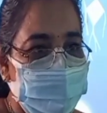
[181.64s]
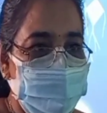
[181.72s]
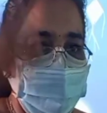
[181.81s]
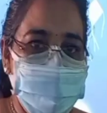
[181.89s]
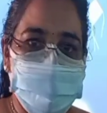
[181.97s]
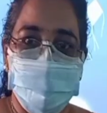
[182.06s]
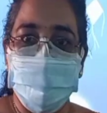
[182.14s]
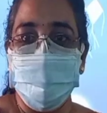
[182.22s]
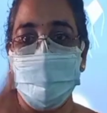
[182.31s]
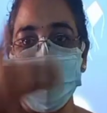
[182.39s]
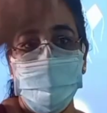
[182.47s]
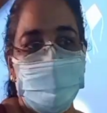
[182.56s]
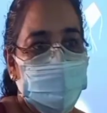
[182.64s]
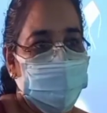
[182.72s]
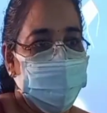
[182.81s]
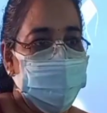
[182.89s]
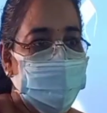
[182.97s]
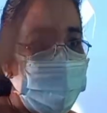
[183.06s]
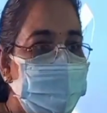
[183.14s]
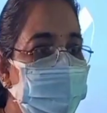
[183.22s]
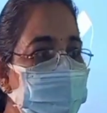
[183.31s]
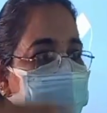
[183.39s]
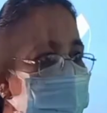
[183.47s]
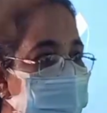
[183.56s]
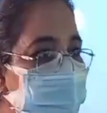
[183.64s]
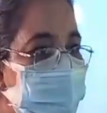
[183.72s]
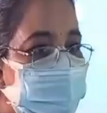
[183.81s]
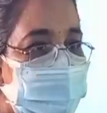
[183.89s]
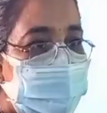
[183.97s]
rise up. It will go up. When it goes up, what will